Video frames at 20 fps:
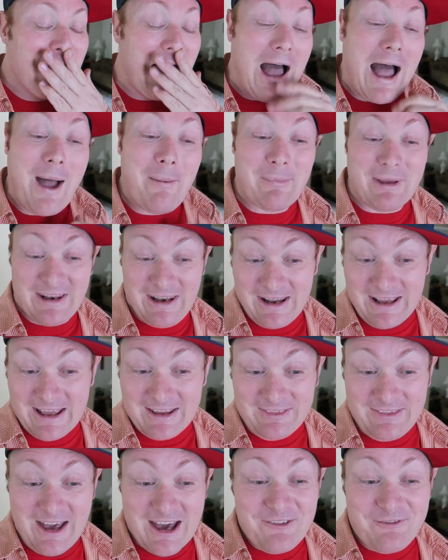I'm gonna
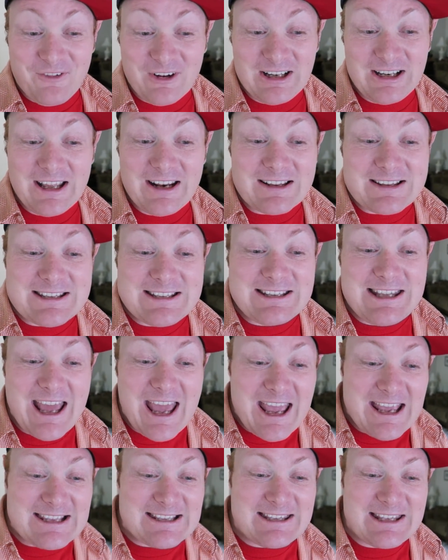get that for little
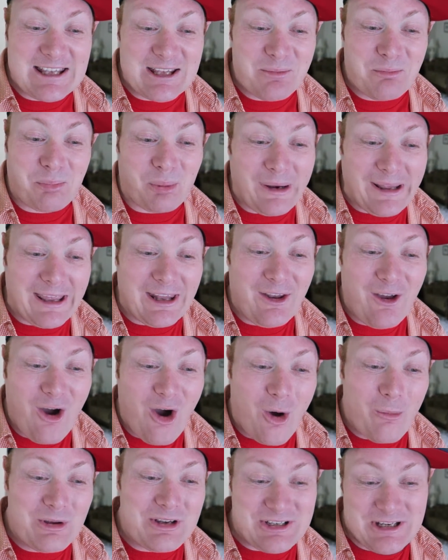Stacy and bring it
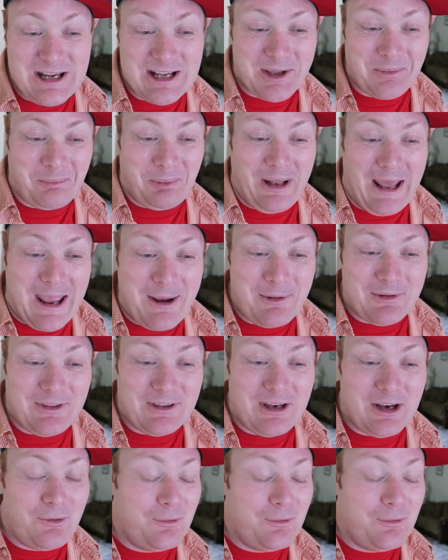home and she can play with it.